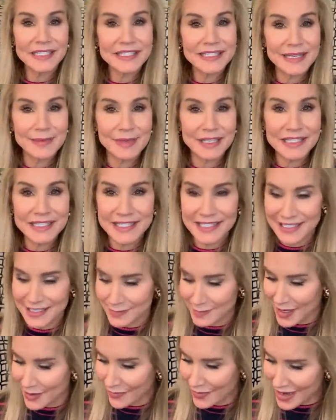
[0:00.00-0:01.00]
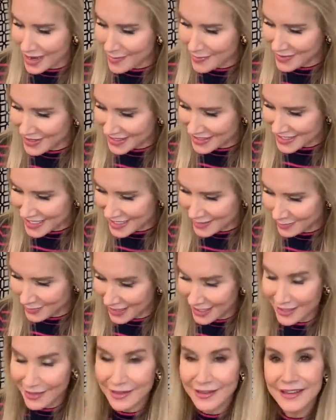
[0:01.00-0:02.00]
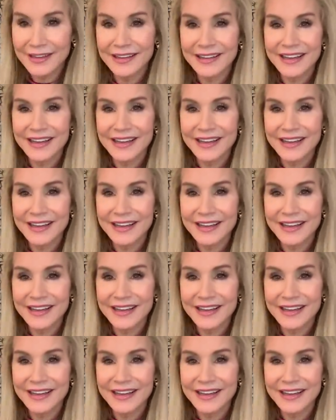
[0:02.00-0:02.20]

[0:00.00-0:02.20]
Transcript: Simmons is my rep at Teddy Blake.